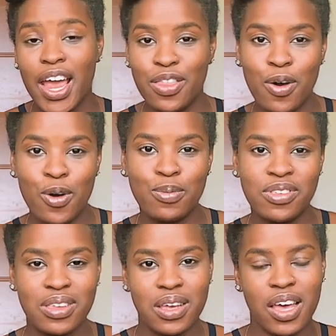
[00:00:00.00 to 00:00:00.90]
in the
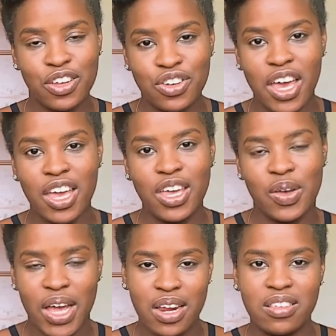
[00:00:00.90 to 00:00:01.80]
hopes to educate
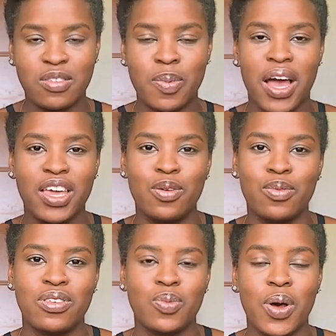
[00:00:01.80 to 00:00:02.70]
you and inspire
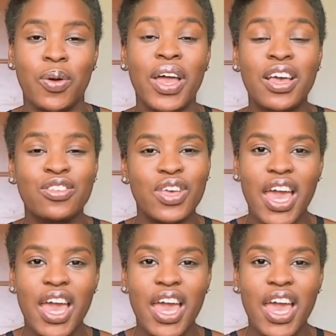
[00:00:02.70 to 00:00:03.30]
you as well. So